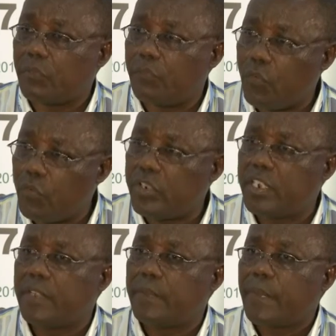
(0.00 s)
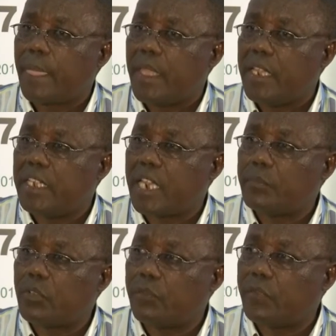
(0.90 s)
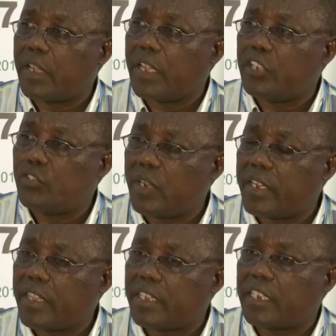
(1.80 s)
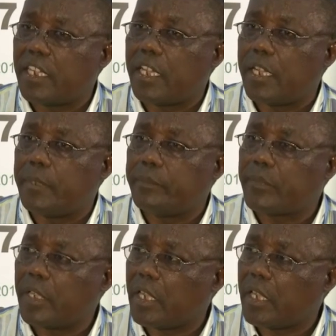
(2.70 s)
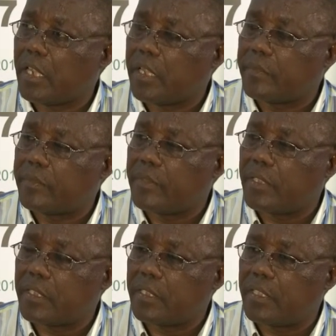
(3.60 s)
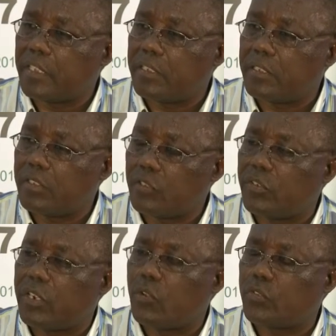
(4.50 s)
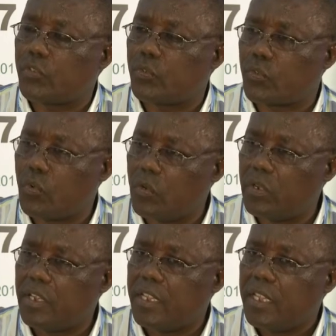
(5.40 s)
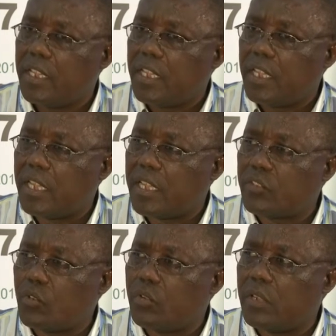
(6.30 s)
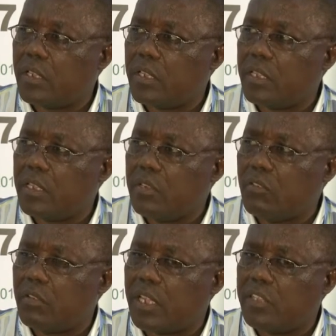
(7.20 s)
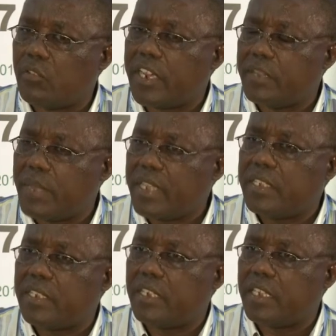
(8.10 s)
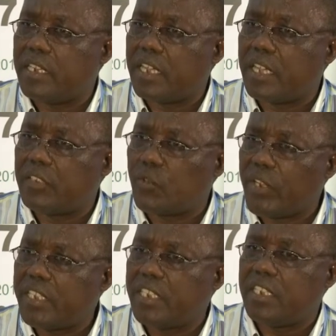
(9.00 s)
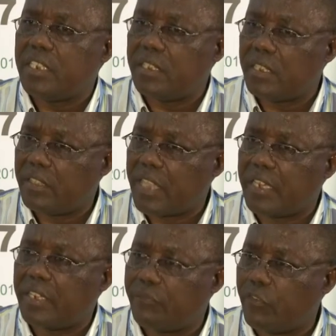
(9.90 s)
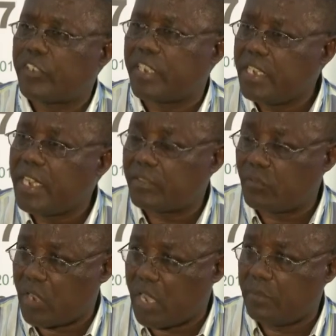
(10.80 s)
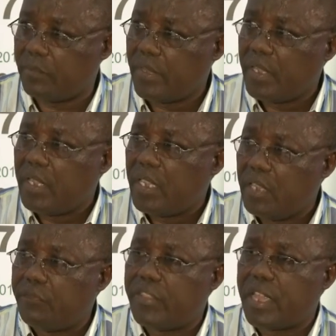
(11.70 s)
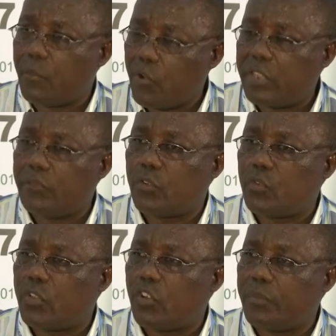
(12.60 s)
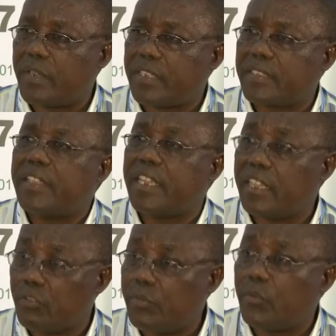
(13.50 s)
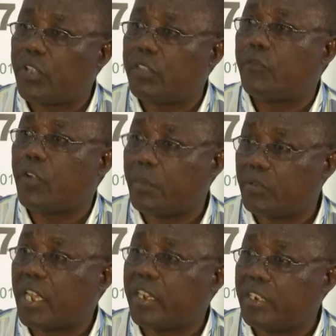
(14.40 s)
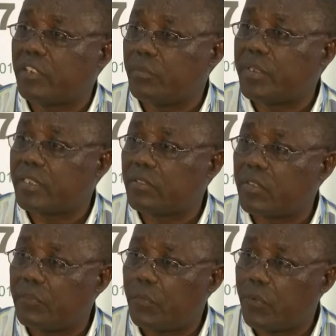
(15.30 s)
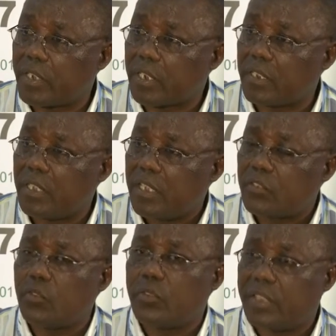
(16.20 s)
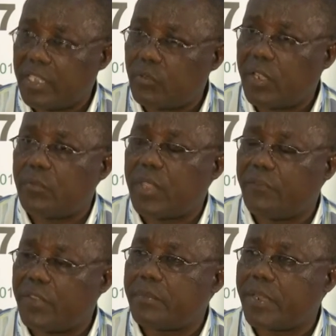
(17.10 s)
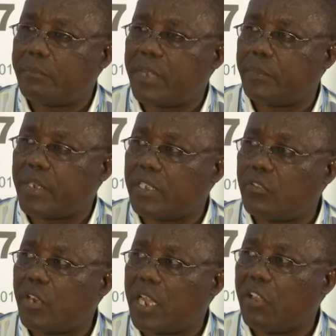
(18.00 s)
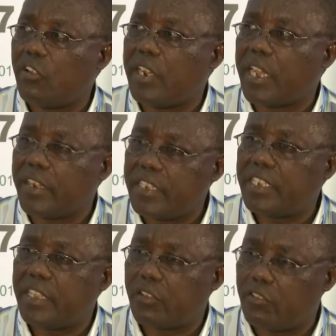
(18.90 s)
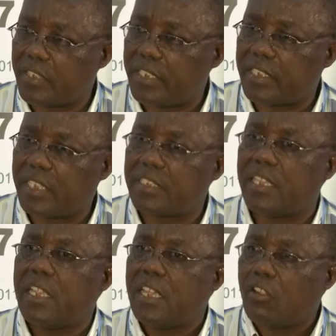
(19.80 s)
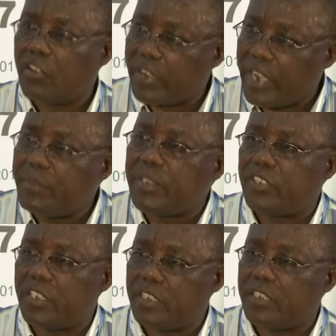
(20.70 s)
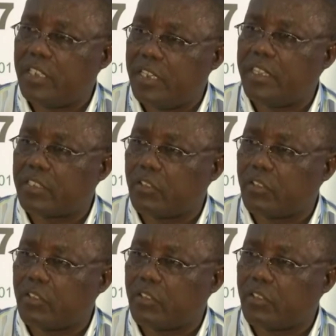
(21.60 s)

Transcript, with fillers: of food, in terms of uh, ensuring that the, the, children goes to school, uh, so, uh, you know, uh, you can imagine in uh, 20, 30, 40 years to come, if they are walking for two kilometers, then they will be walking for about 100 kilometers looking for water. So uh, that's why we are very much particular on reaching the consensus on climate change in this